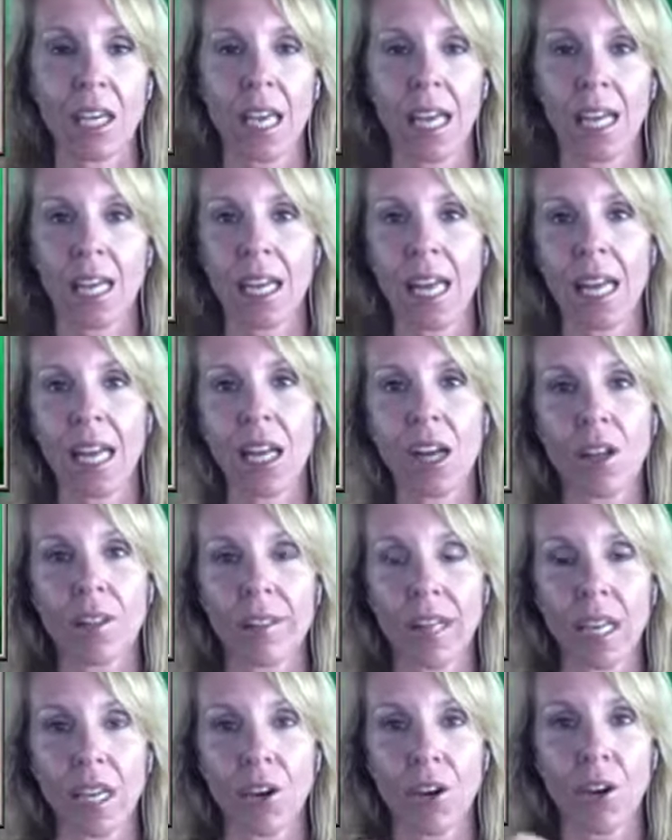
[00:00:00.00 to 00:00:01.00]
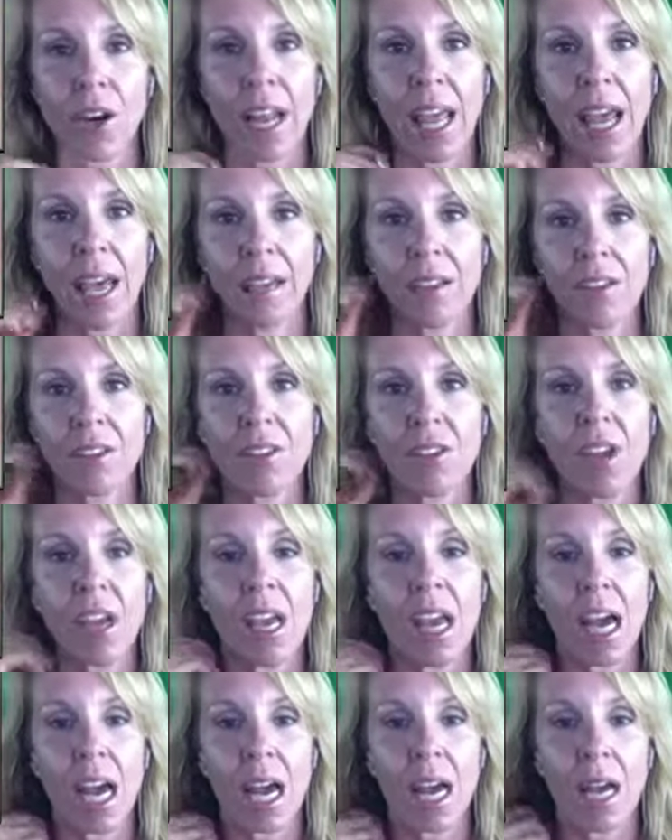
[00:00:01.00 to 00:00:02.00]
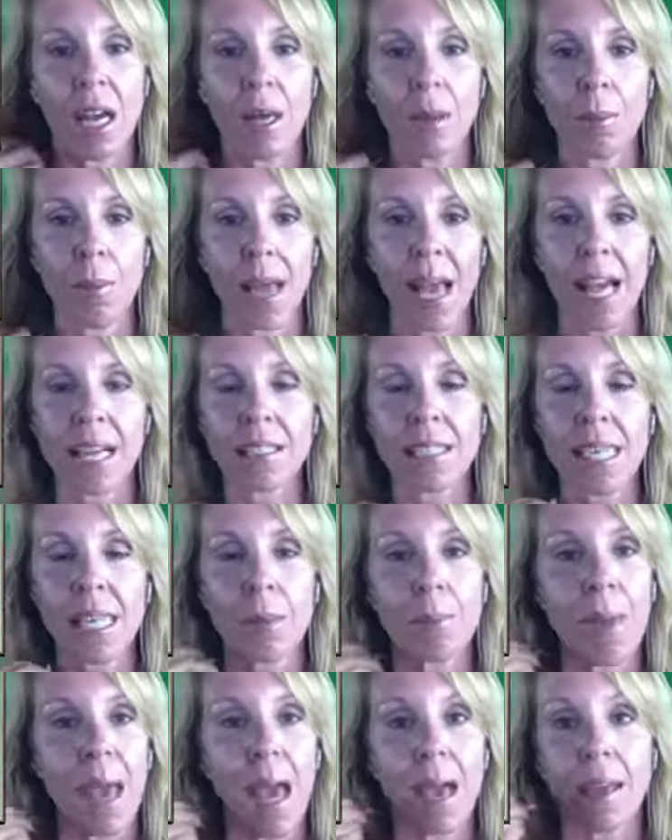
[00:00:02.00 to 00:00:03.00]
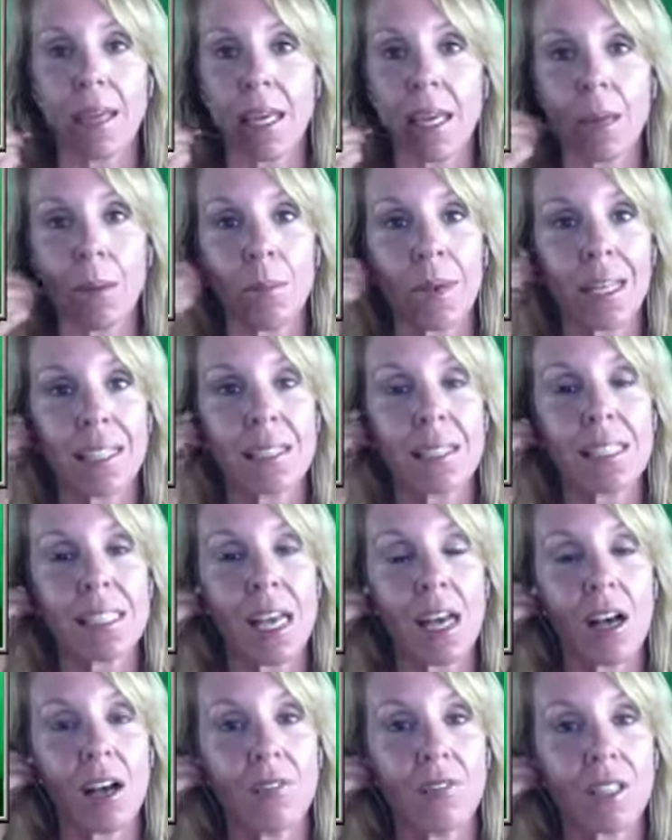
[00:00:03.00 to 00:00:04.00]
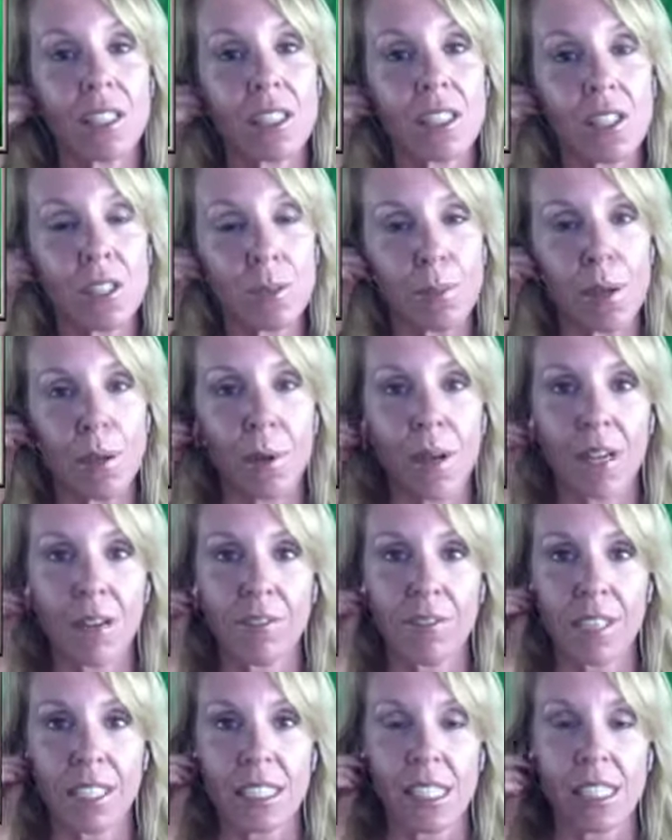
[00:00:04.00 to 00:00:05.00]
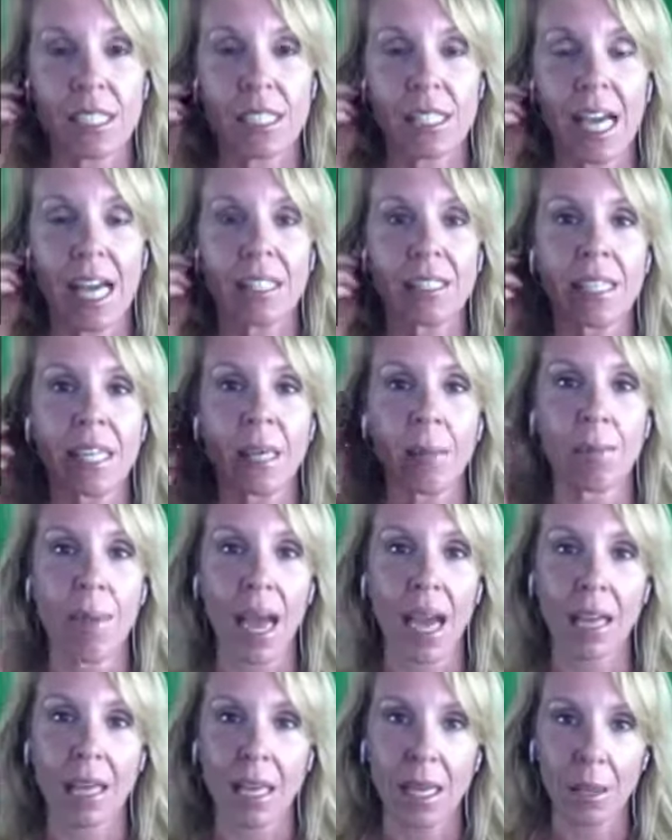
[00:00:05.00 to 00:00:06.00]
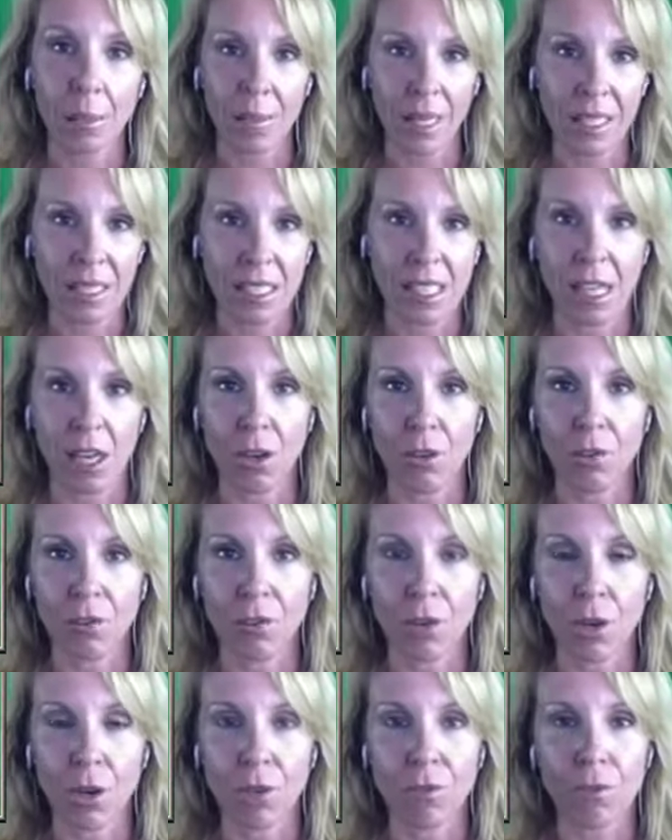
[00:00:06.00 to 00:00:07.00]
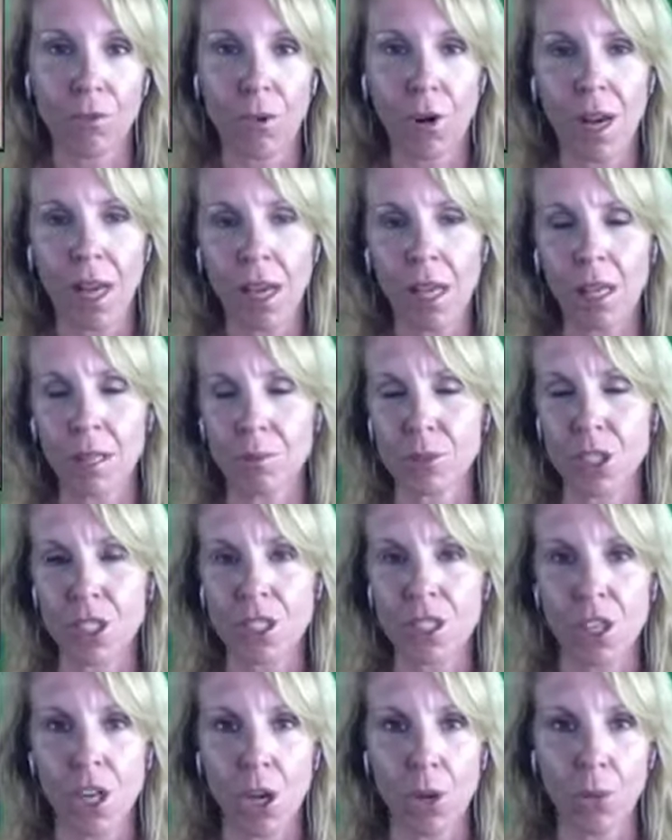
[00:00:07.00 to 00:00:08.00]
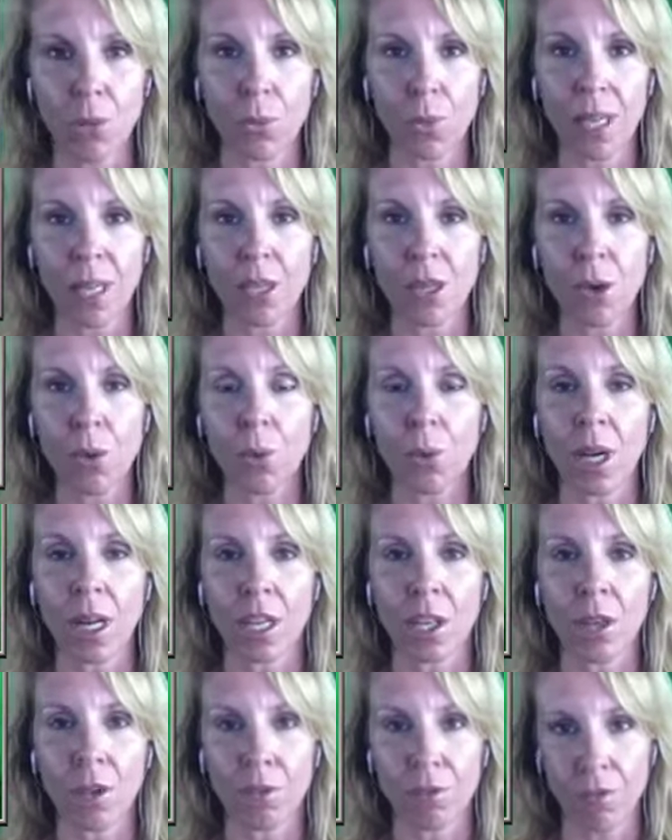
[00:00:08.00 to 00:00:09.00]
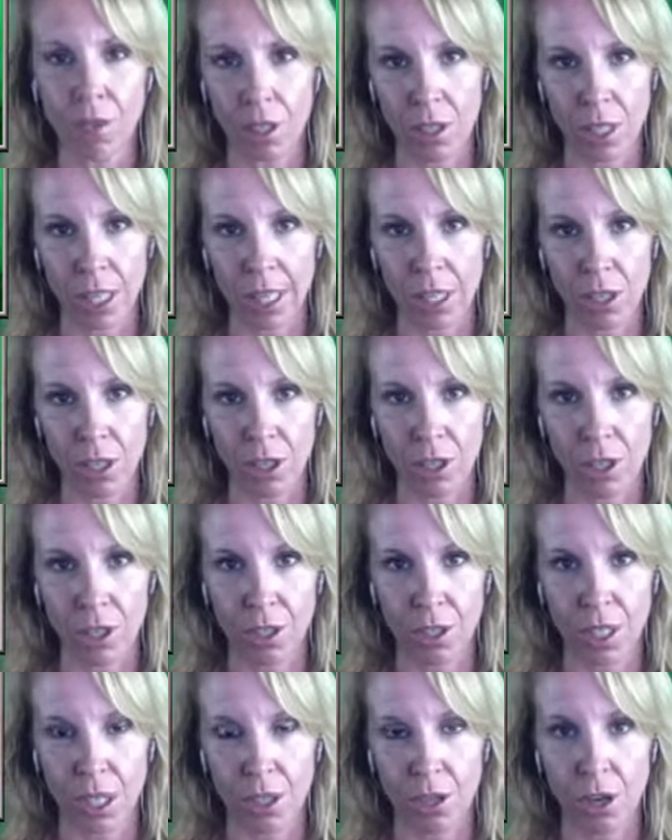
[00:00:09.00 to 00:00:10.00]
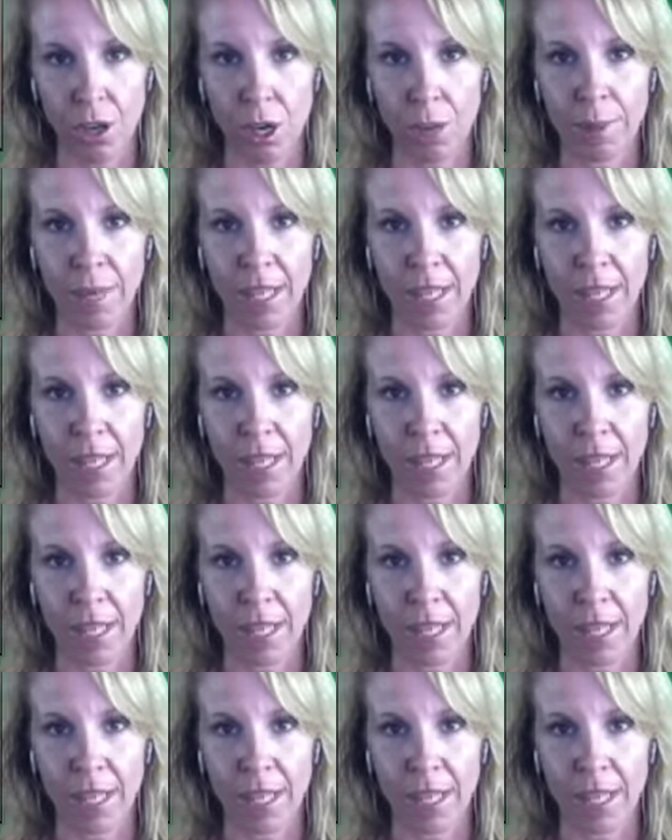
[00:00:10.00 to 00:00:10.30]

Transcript: and getting on the internet um, asking Maggie and myself, excuse me while I fix this, asking Maggie and myself for, for help. Just know we don't want you to feel like you're like you're all by